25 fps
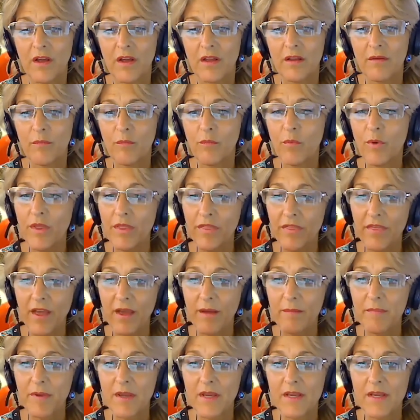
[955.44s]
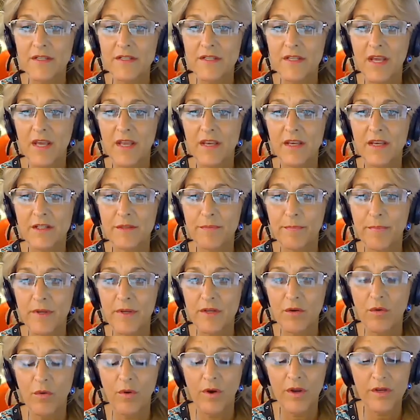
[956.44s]
with that being said it's
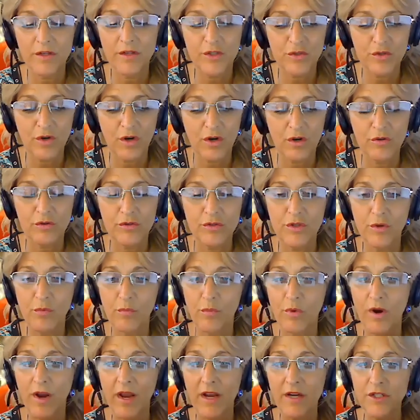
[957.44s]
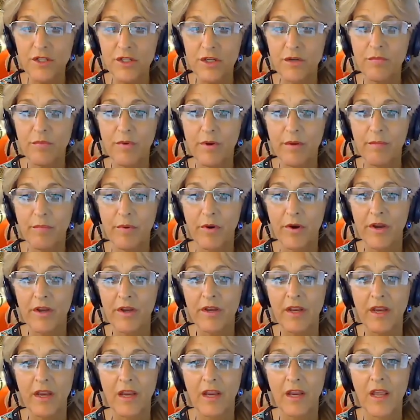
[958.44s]
been quite a struggle so we're actually
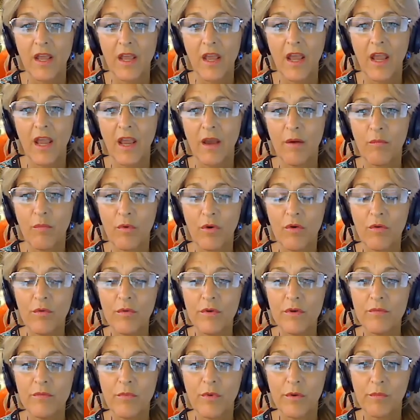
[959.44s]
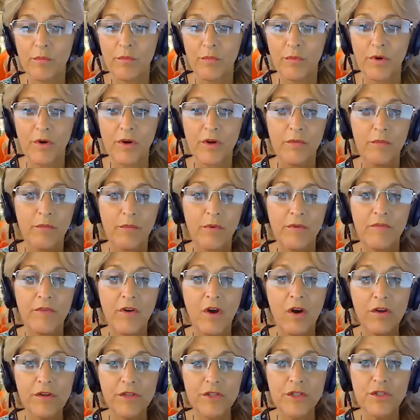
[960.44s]
rebranding and we're going we're, we're we've
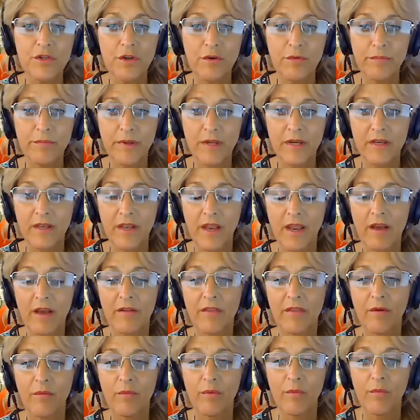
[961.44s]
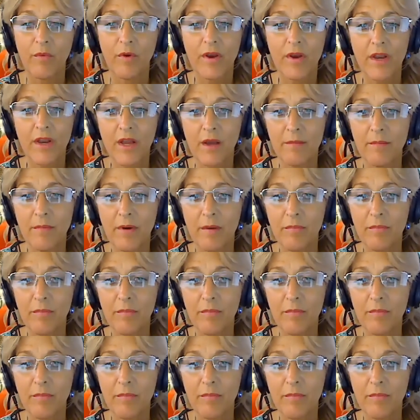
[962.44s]
gotten so big now that we want to come up